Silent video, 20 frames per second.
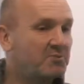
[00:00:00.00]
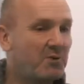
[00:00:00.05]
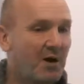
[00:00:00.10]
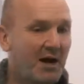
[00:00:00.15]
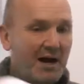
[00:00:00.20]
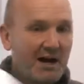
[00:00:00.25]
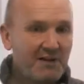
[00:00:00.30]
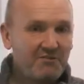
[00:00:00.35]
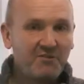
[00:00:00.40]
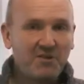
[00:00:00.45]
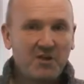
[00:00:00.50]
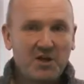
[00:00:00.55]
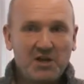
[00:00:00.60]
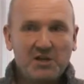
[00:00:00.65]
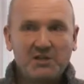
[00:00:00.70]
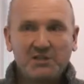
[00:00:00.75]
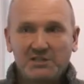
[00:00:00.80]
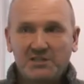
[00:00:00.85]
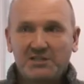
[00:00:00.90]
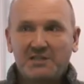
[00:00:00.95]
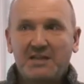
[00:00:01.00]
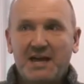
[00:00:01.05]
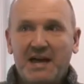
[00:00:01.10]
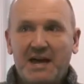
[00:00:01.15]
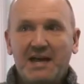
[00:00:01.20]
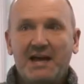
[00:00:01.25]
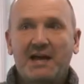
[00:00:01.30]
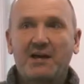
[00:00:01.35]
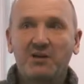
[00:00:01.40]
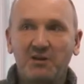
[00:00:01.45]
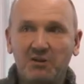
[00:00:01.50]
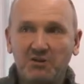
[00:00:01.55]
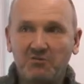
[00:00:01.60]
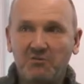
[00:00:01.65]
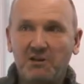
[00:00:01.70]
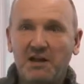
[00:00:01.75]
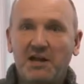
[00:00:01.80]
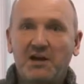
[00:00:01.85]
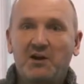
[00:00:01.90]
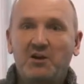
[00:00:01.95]
What I've learned today, I can
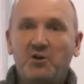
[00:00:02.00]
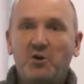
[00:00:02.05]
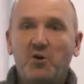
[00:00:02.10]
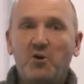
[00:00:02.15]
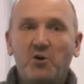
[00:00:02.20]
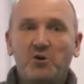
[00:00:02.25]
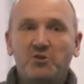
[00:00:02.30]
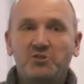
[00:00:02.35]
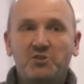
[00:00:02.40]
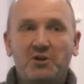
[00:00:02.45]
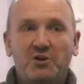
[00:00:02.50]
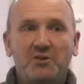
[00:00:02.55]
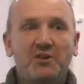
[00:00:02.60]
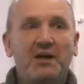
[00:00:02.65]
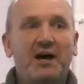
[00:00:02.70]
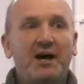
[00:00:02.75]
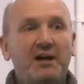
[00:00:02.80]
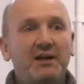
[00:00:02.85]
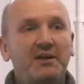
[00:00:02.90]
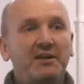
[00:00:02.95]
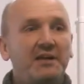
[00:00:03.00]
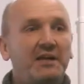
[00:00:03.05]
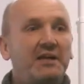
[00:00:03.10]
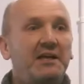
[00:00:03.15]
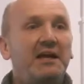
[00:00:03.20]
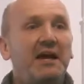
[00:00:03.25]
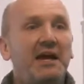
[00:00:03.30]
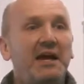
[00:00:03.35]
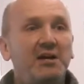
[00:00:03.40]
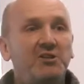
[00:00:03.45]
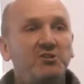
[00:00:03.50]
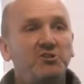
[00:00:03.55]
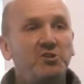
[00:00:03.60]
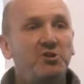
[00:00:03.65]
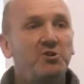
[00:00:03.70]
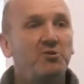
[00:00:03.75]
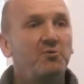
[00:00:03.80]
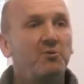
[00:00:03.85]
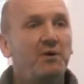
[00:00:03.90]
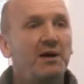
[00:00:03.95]
create a course on that I can engage
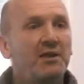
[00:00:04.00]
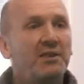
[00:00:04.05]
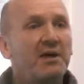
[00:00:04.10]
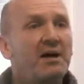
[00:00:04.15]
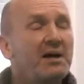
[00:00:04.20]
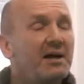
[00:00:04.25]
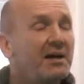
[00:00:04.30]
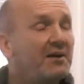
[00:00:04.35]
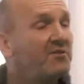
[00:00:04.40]
you with.